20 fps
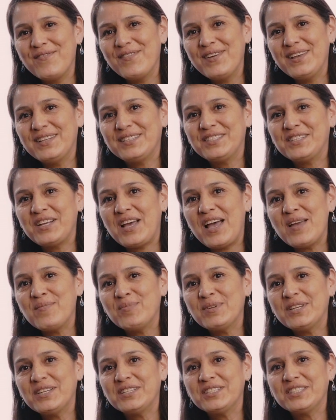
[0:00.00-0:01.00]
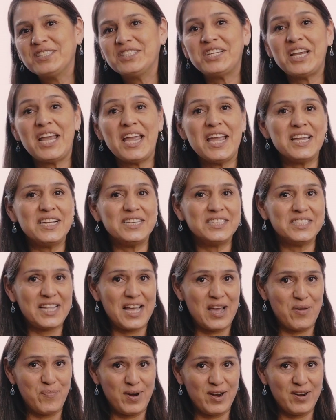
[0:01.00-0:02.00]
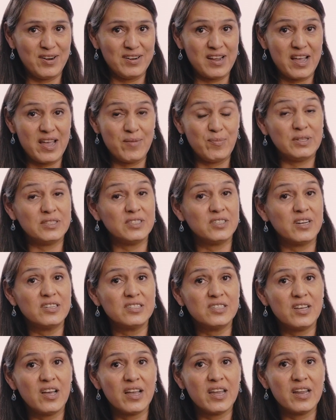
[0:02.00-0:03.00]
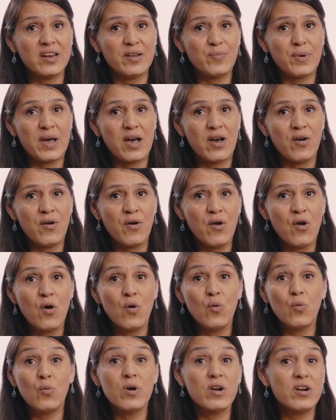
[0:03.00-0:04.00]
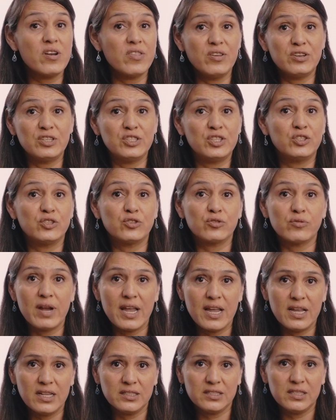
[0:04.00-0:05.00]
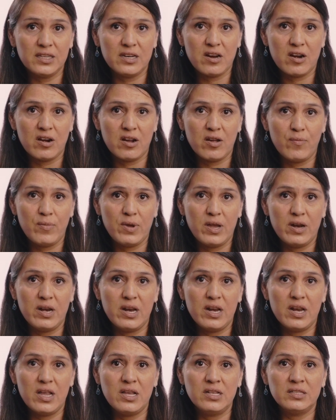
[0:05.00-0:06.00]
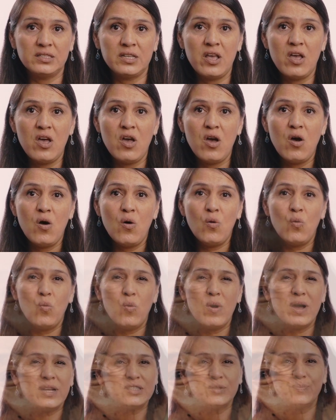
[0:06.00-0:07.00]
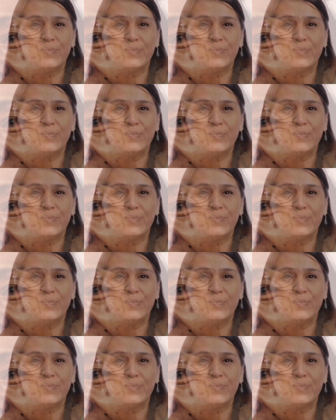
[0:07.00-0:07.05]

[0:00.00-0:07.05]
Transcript: it's time to change that paradigm and start talking about what are the strengths in our communities. What's